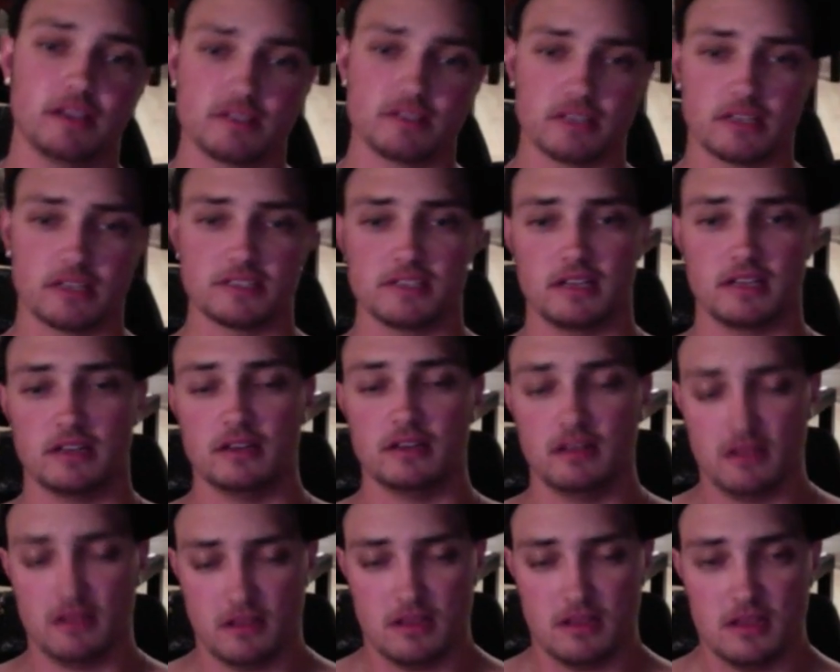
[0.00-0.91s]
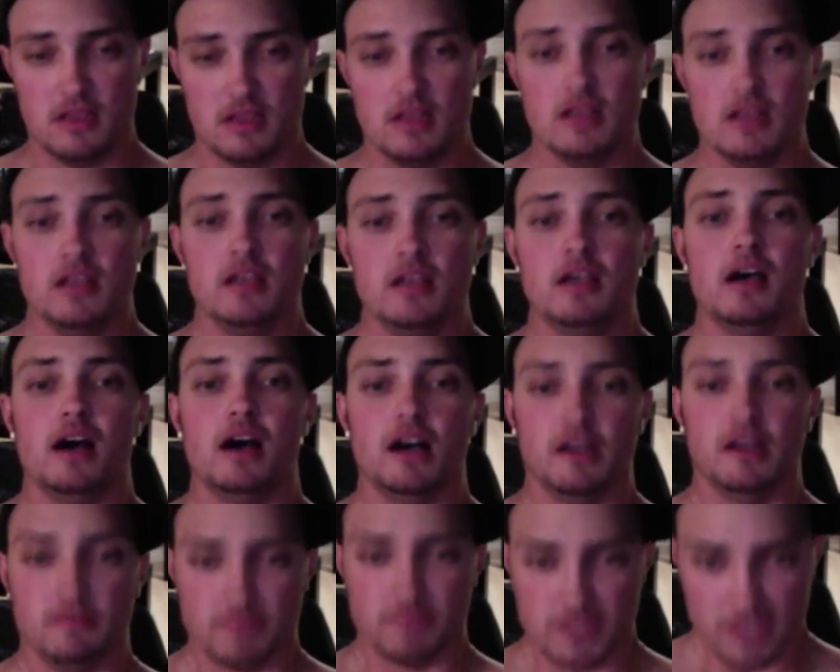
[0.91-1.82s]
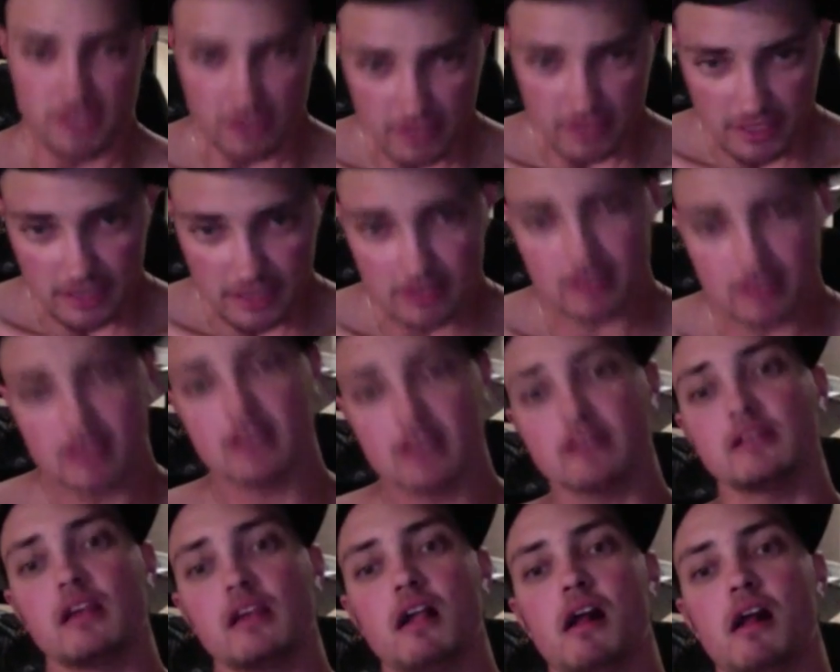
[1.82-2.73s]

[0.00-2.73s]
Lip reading: like I said, I'm still healing.